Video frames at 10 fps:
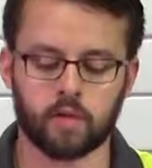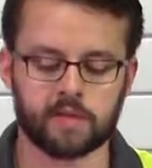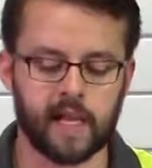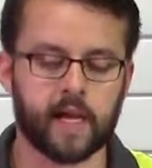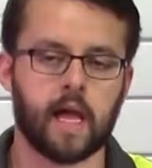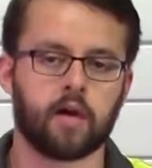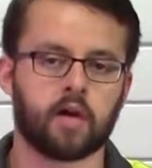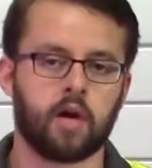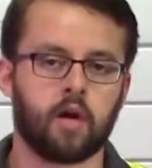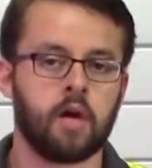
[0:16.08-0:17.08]
codes that can
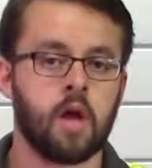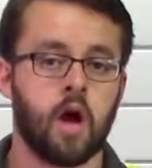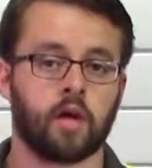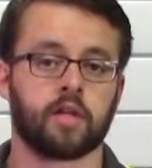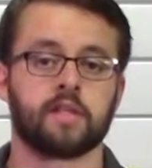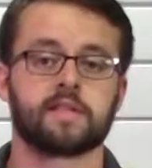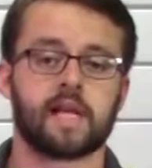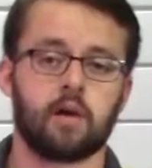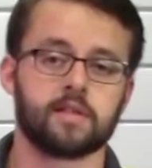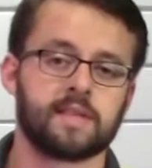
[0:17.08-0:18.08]
occur on the
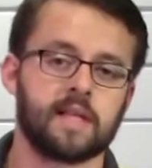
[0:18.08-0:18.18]
Yaskawa